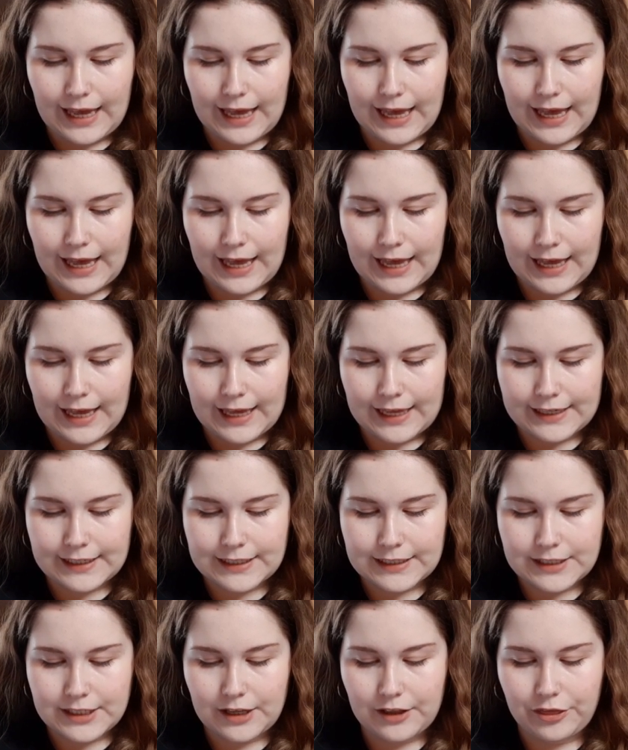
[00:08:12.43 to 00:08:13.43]

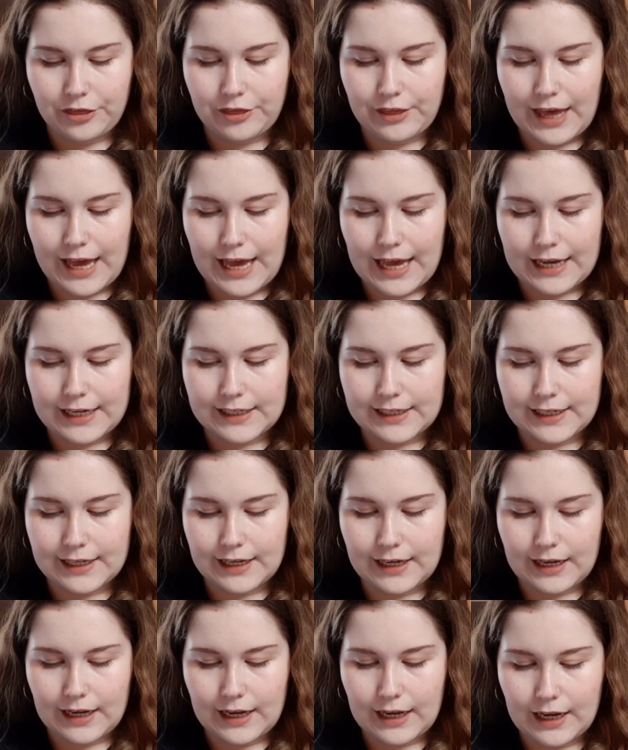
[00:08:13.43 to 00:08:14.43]
and
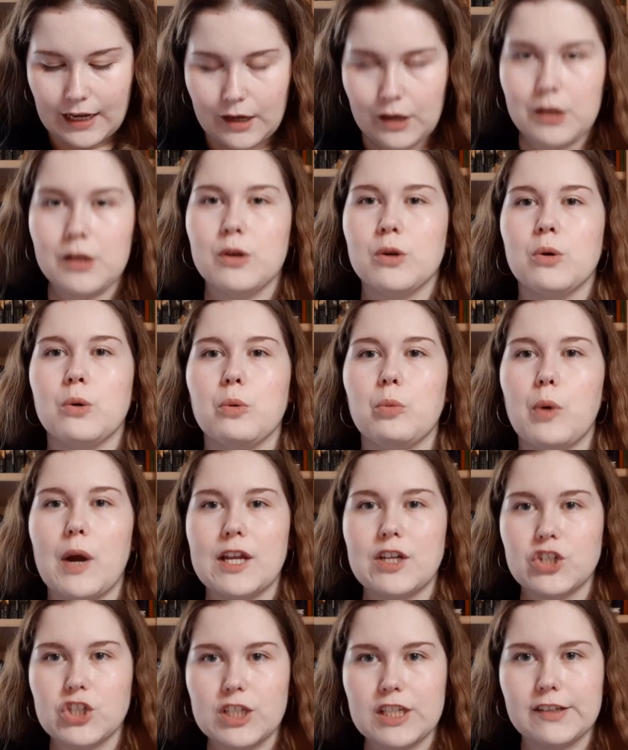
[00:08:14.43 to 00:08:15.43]
then uh,
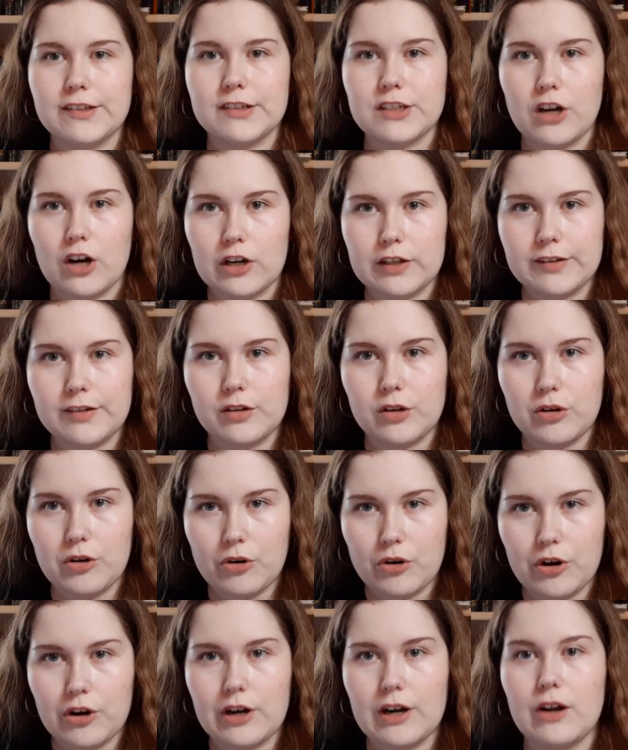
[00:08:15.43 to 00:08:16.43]
when she starts
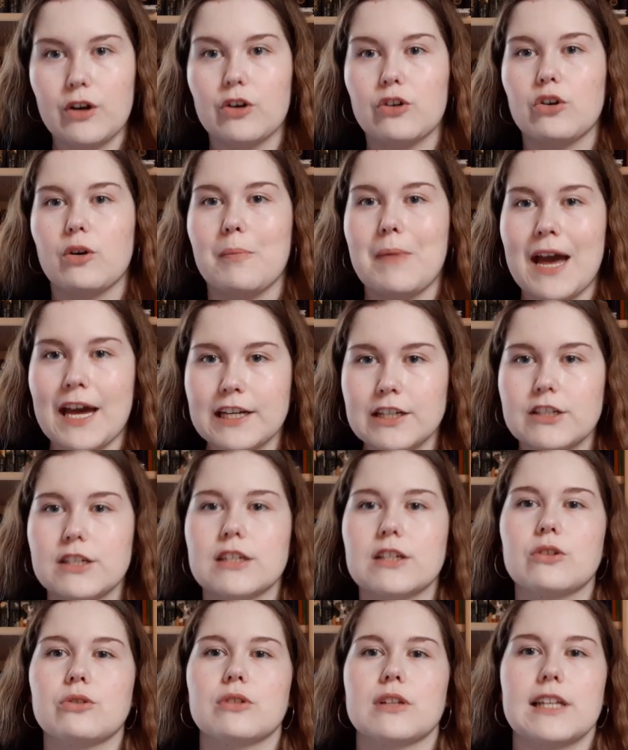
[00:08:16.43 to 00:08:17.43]
her
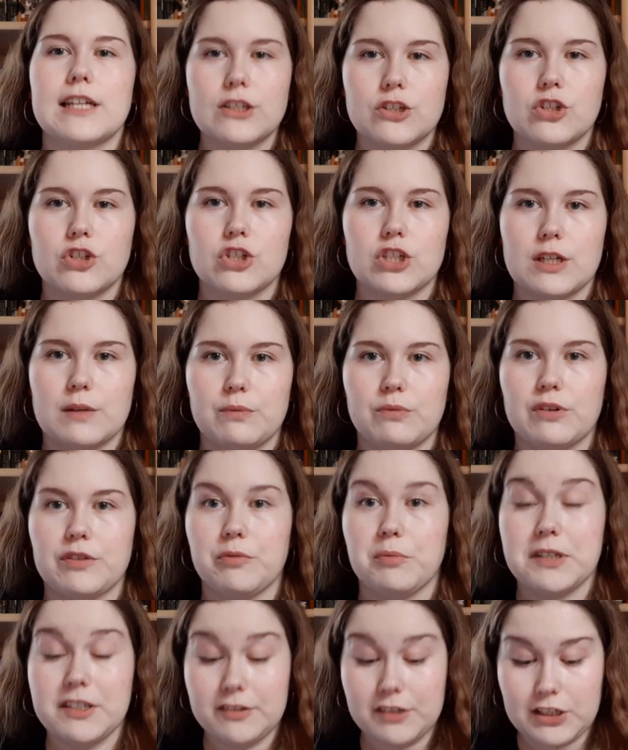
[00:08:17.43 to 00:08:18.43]
romantic relationship
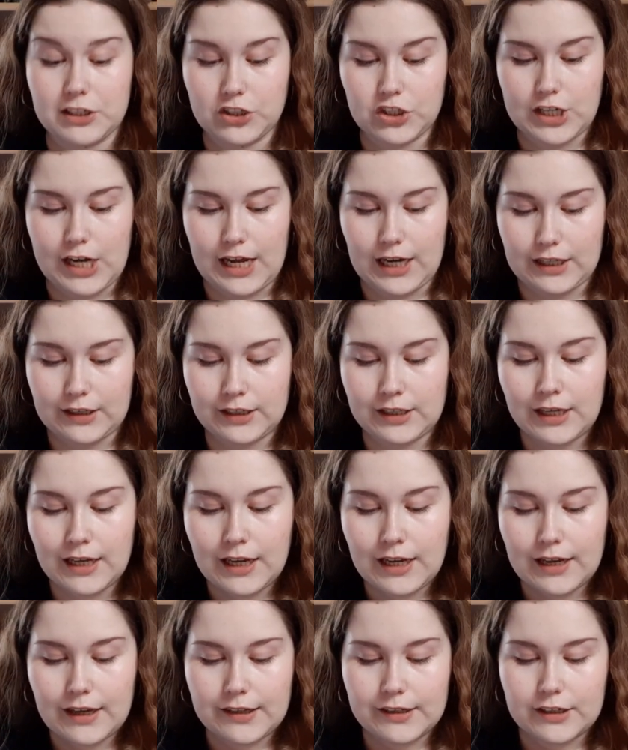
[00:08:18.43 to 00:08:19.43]
with Whiskey Jack,
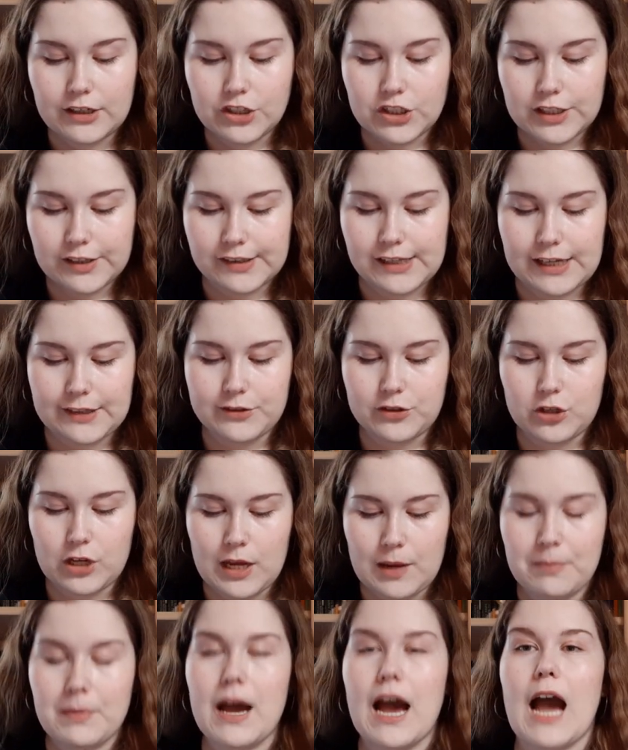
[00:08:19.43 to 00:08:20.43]
she says to
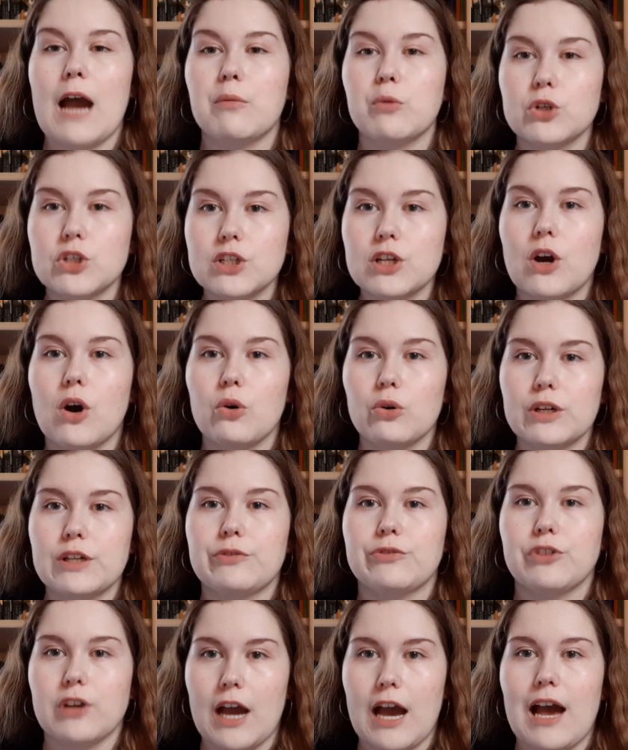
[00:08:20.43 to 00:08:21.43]
him, I would know
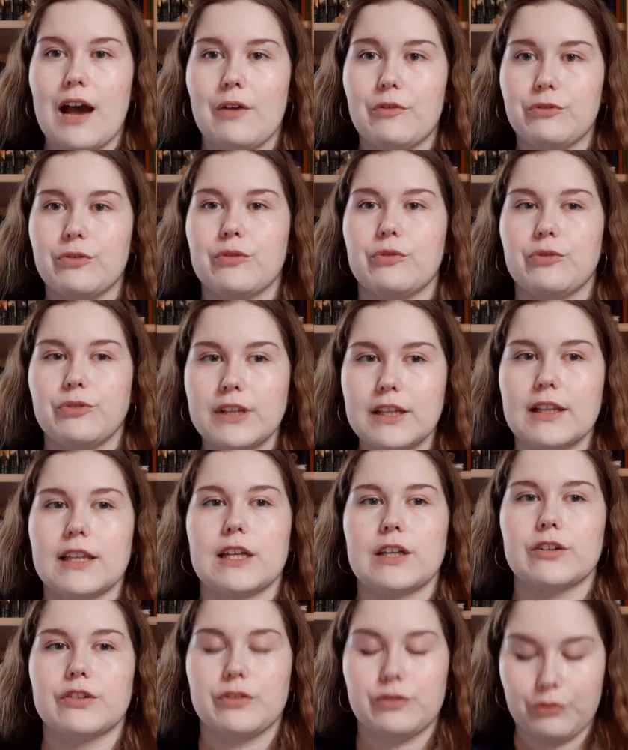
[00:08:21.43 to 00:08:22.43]
if you have
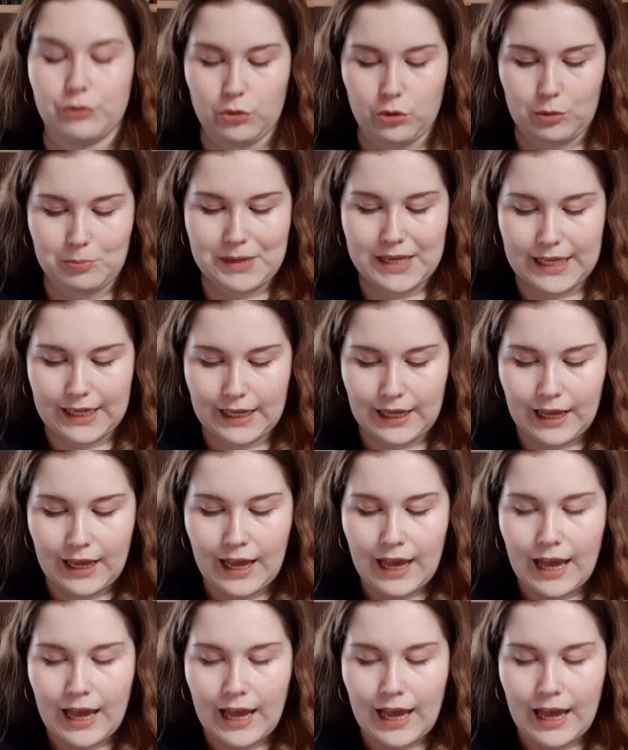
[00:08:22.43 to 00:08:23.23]
feelings for me.